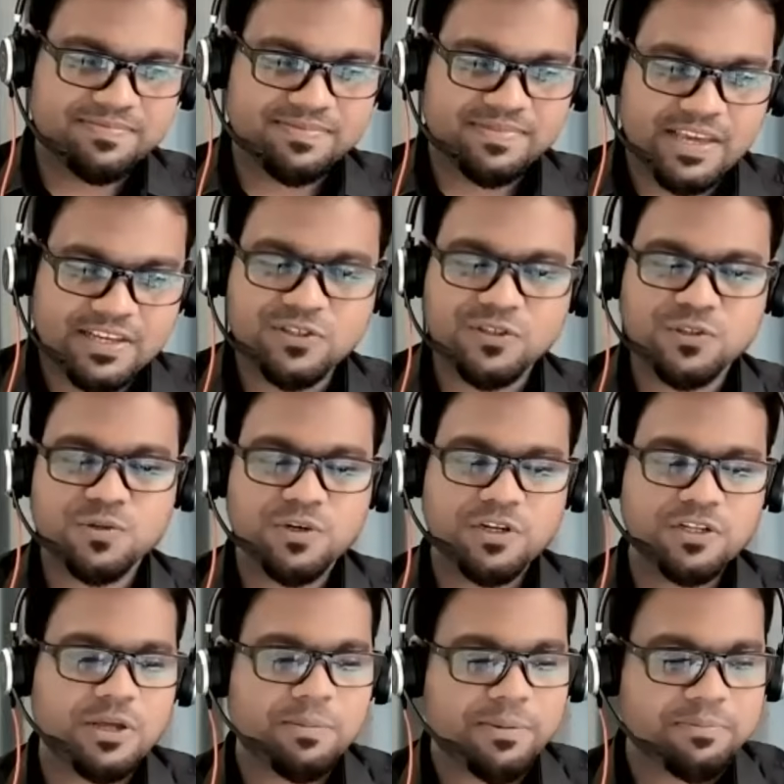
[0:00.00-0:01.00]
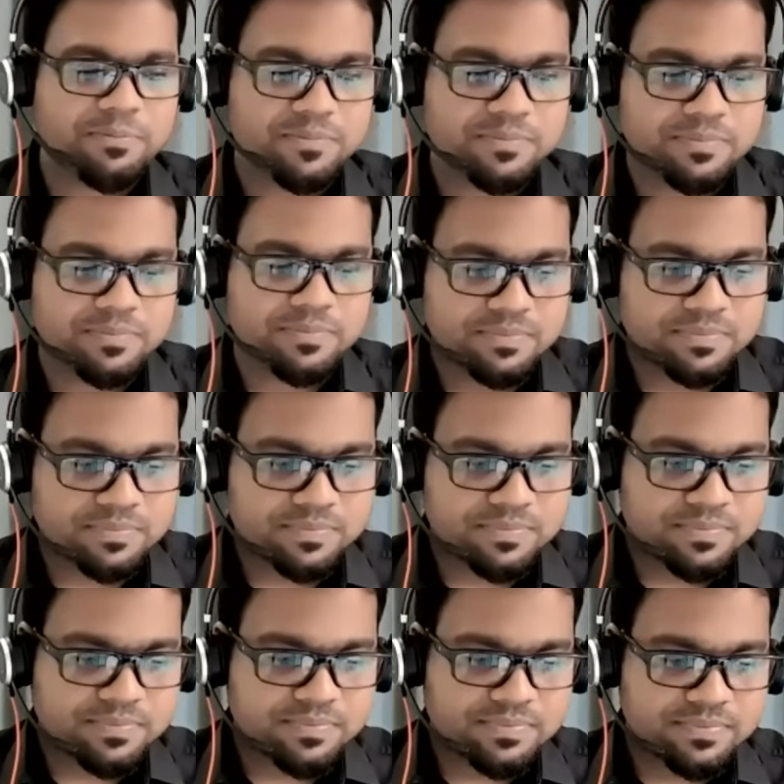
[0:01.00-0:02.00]
Yes, Sunita ma'am.
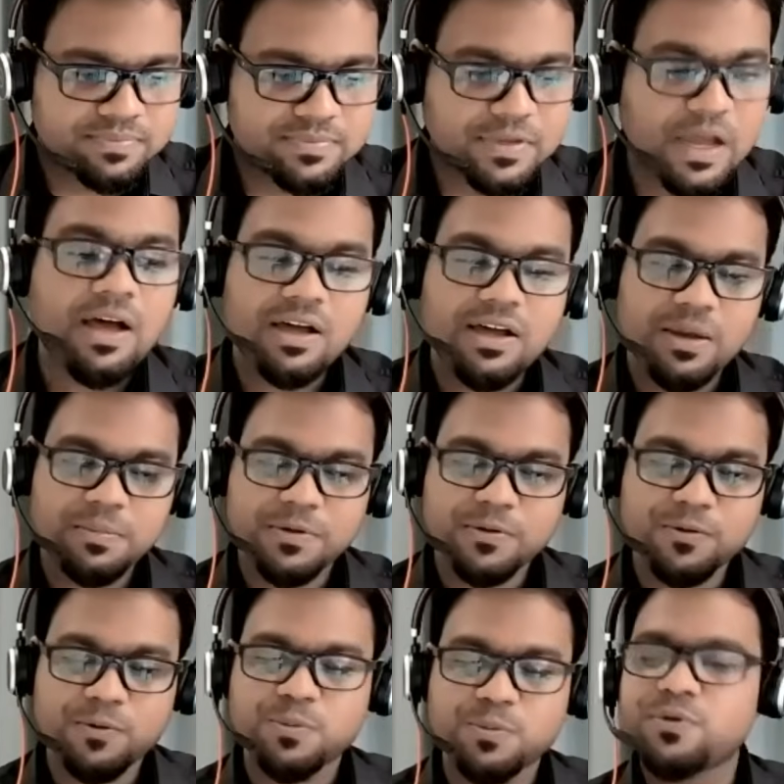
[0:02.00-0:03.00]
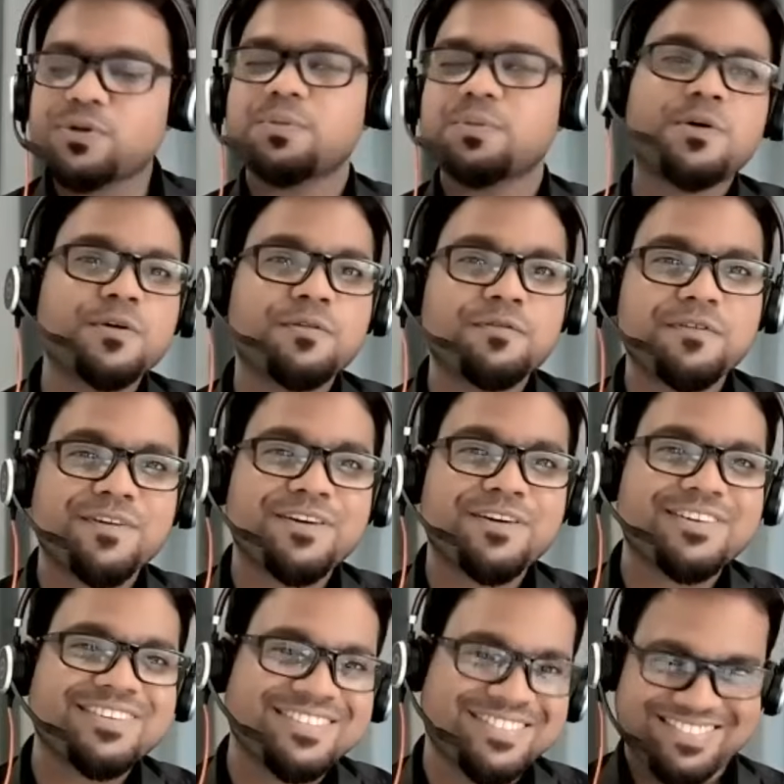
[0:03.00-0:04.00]
Happy Guru Purnima to
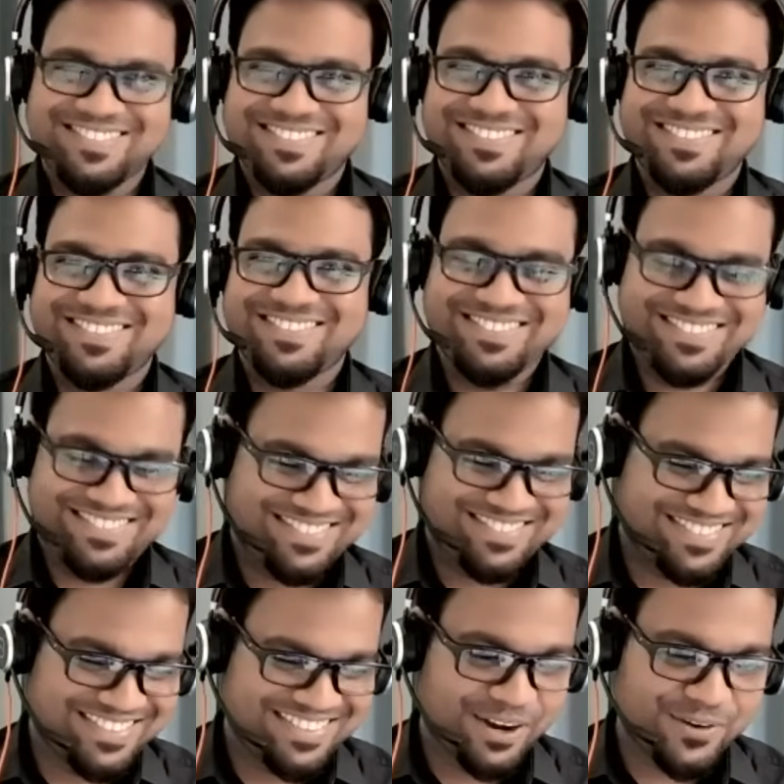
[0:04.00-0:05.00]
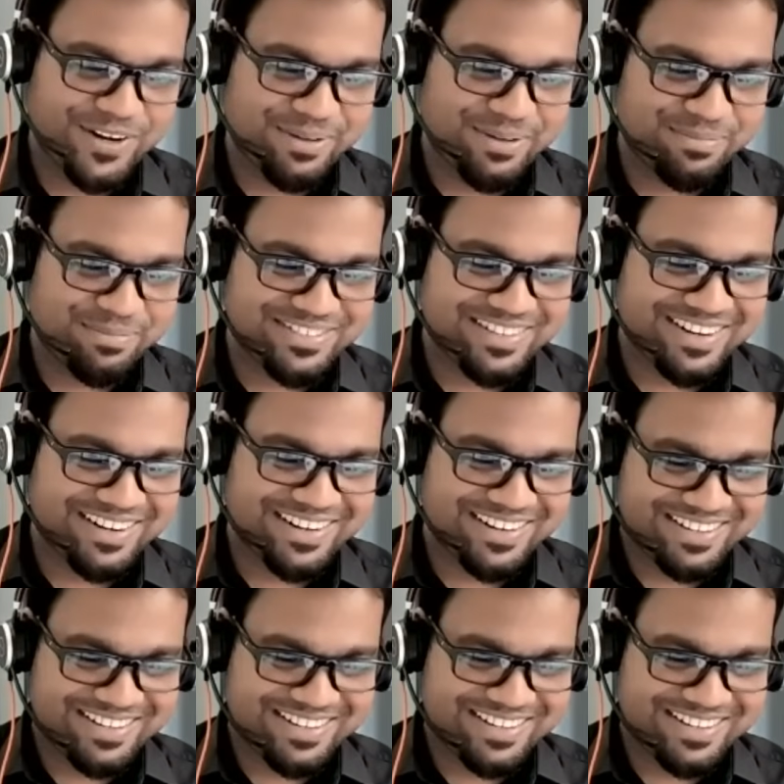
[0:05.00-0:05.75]
everyone. How did I miss that?